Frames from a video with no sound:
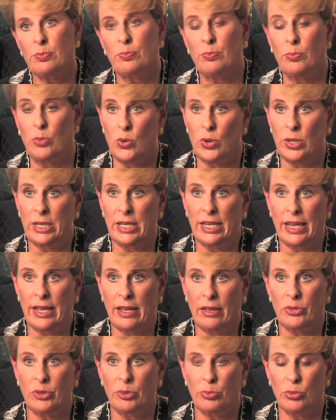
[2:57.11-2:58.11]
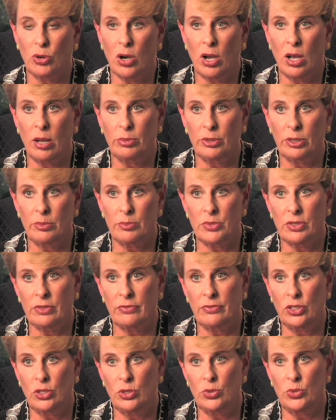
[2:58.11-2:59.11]
pointing out the problems of
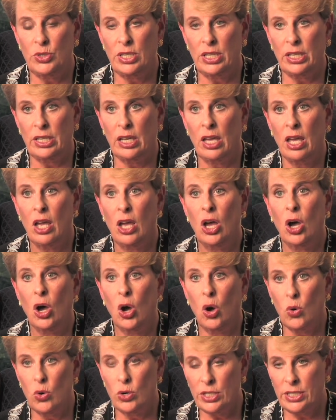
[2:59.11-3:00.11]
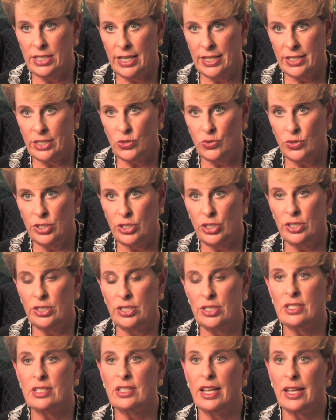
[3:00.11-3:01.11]
using horse
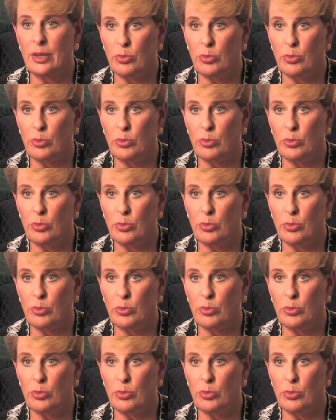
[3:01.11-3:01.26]
estrogens like